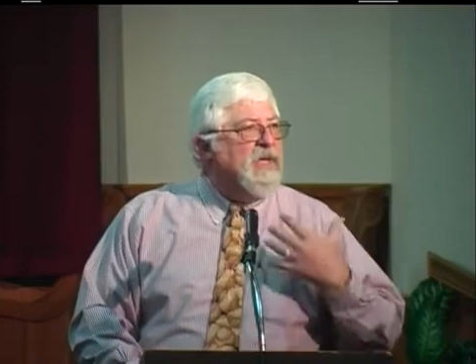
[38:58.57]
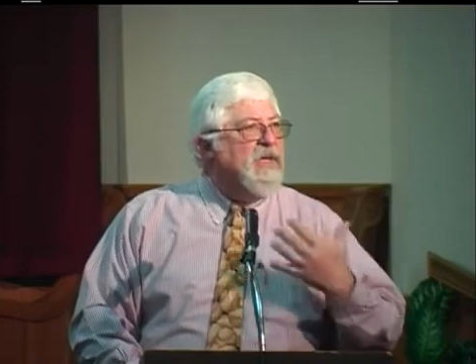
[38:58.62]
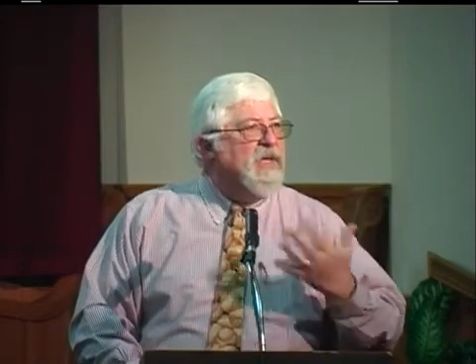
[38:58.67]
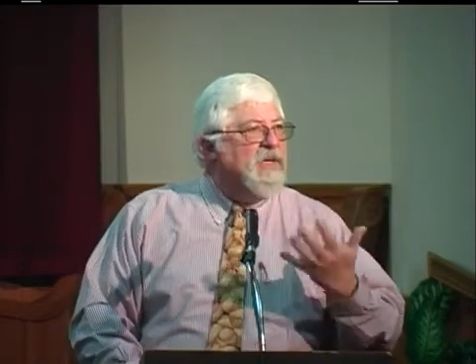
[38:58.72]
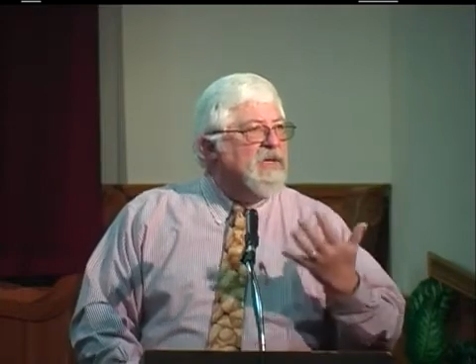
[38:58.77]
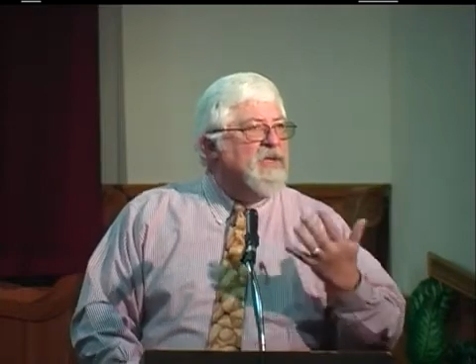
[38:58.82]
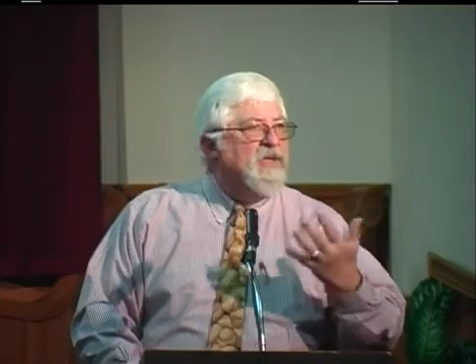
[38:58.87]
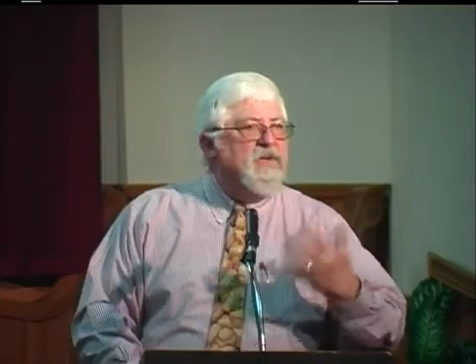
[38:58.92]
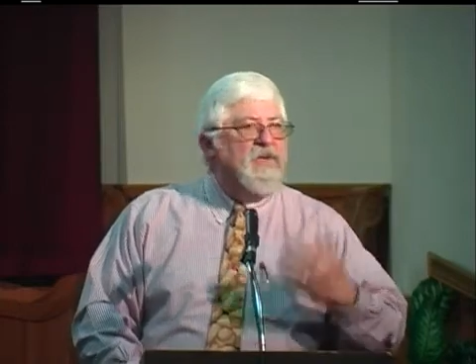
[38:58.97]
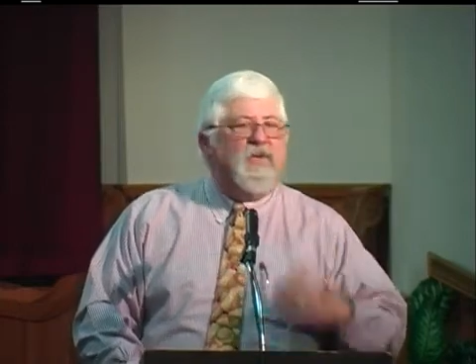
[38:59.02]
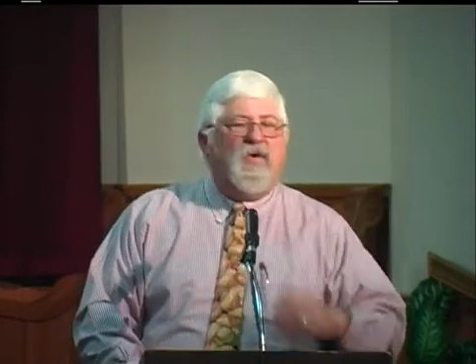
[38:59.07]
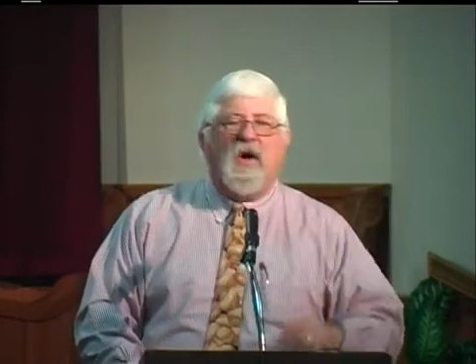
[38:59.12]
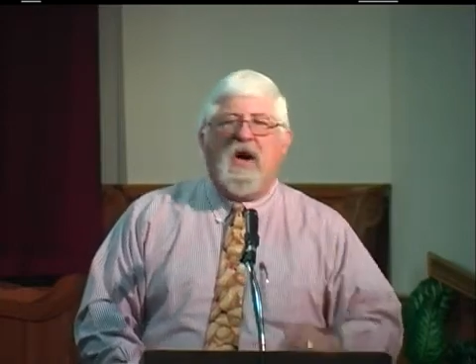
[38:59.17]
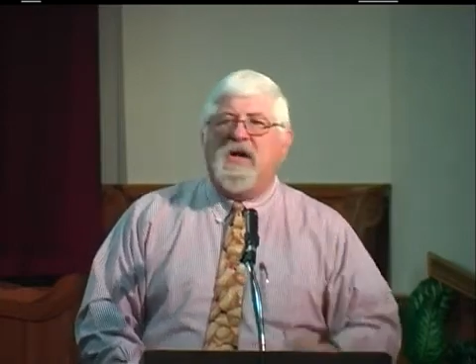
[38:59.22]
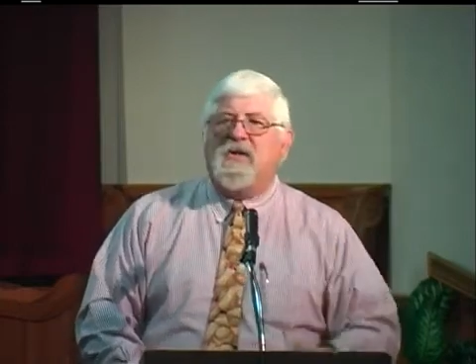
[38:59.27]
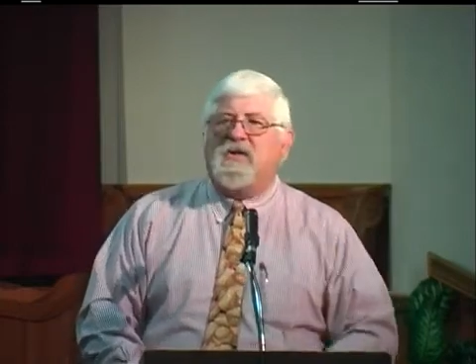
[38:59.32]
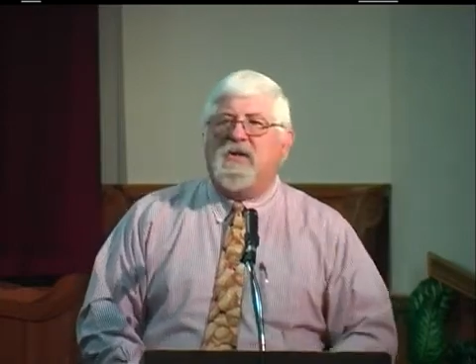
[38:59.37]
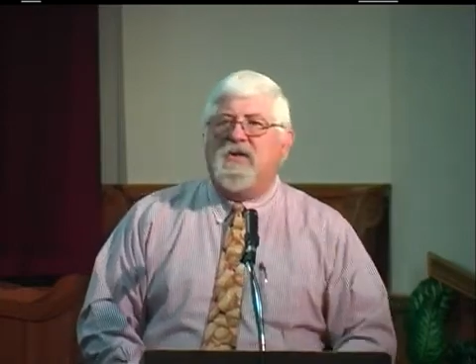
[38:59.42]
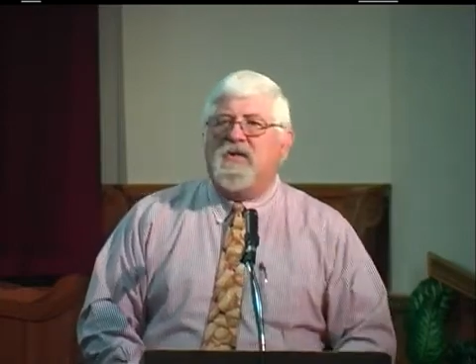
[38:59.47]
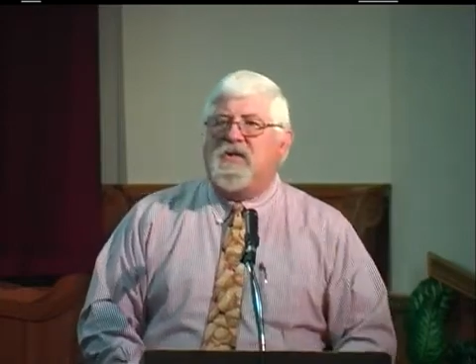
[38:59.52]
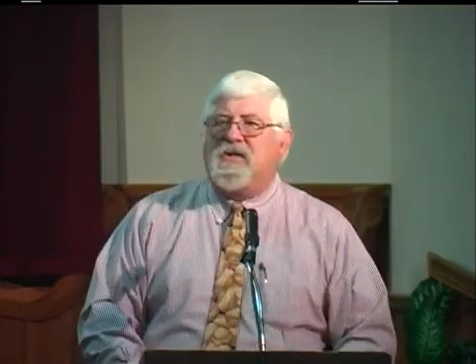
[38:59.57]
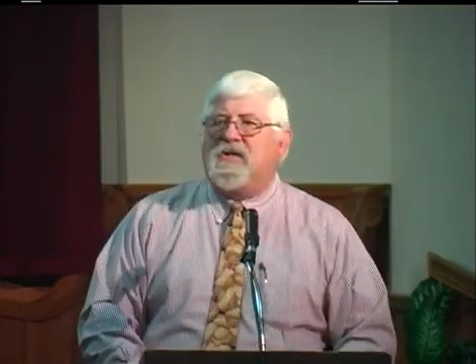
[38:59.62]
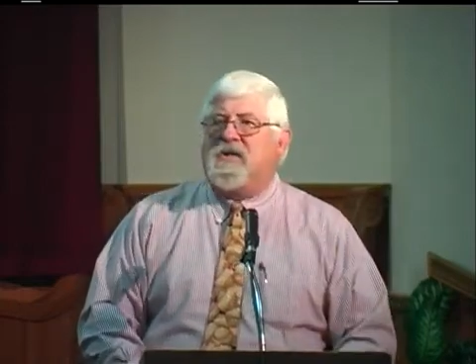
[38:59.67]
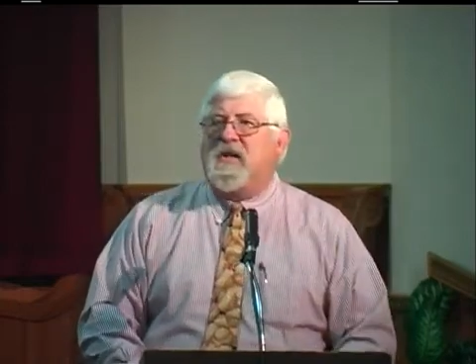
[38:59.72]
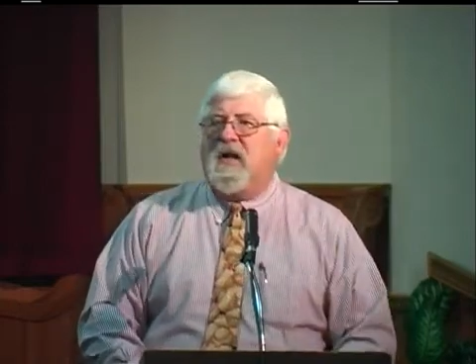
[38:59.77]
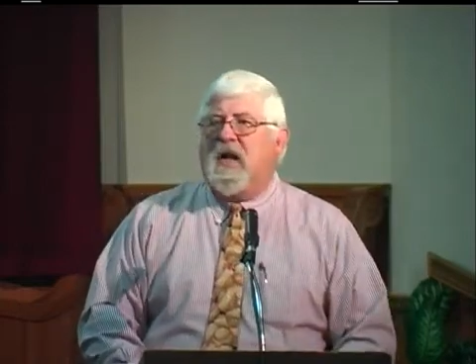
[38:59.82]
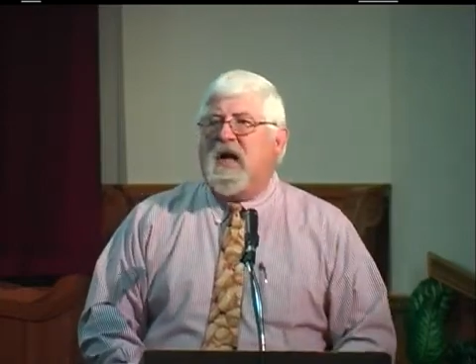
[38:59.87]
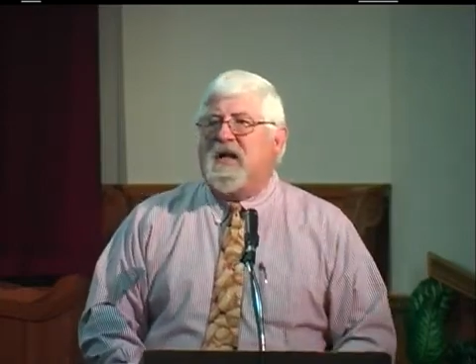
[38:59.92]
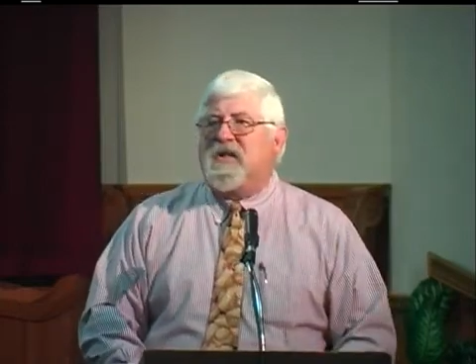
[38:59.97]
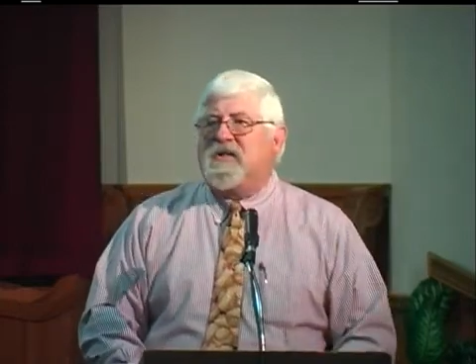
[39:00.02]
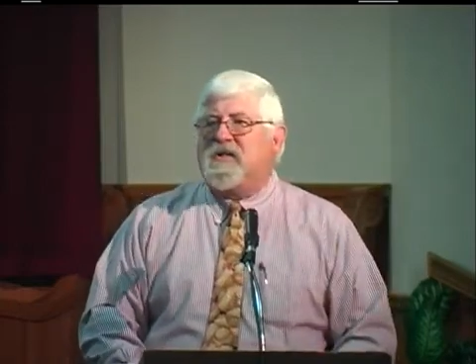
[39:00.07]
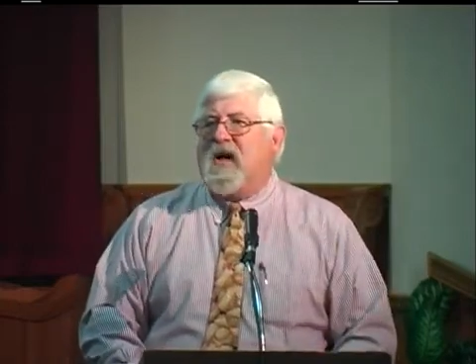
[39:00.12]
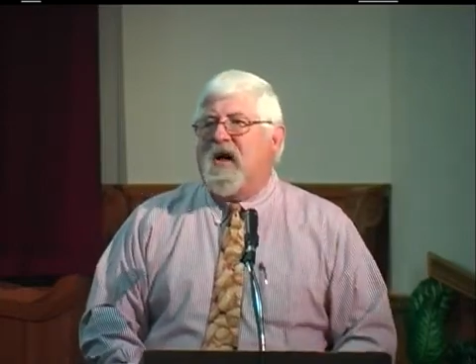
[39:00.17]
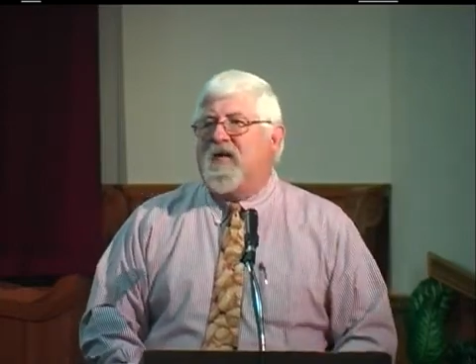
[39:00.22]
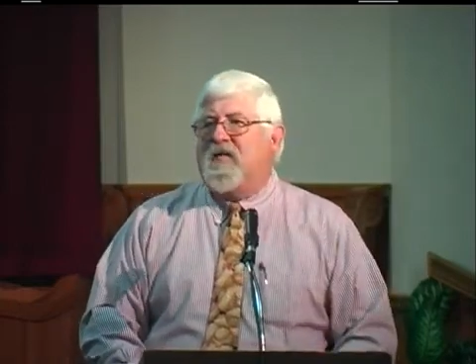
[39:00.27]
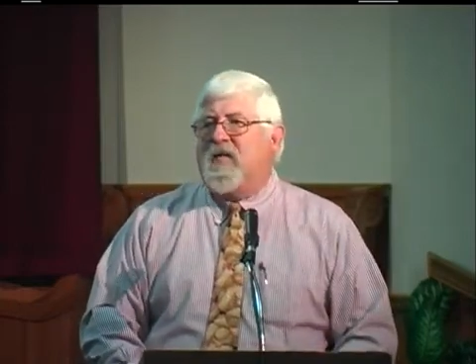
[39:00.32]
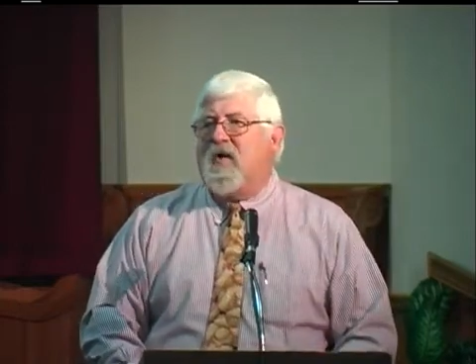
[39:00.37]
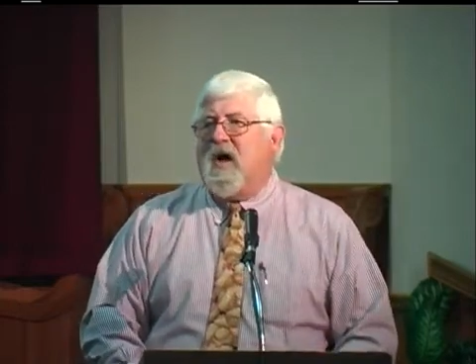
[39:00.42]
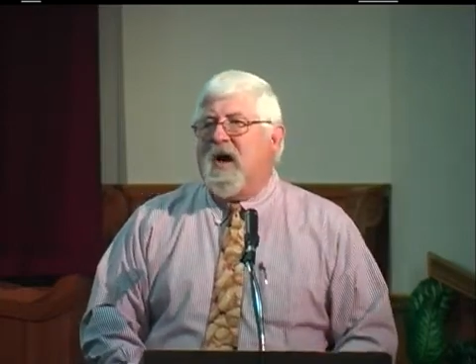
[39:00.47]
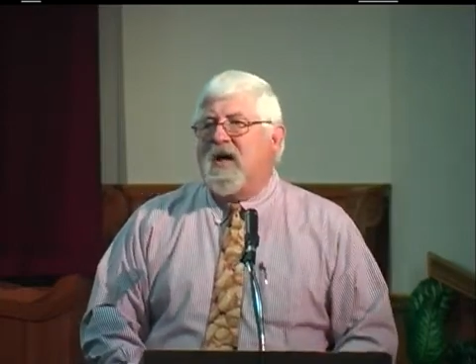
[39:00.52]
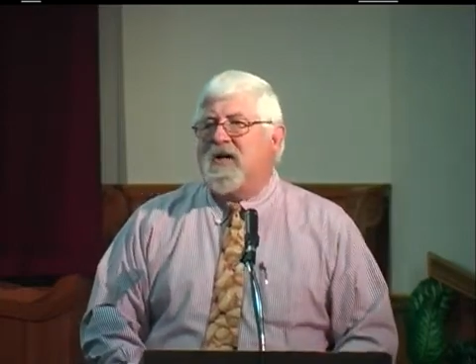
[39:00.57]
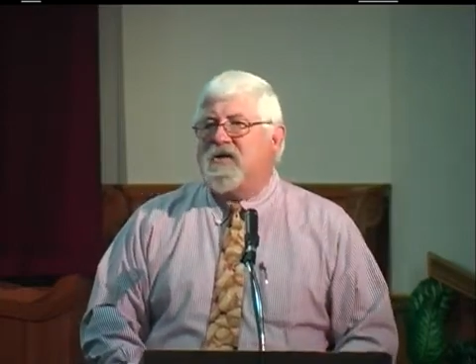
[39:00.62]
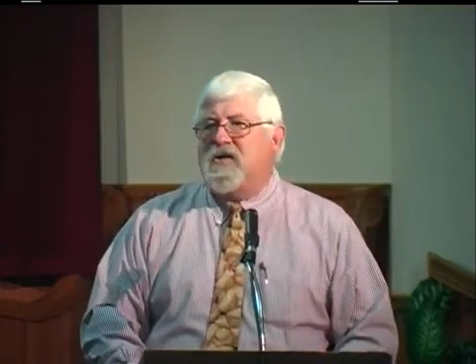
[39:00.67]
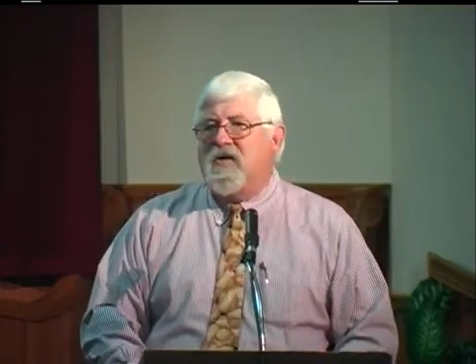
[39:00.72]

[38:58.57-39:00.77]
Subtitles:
into Christ and you're still outside of Christ.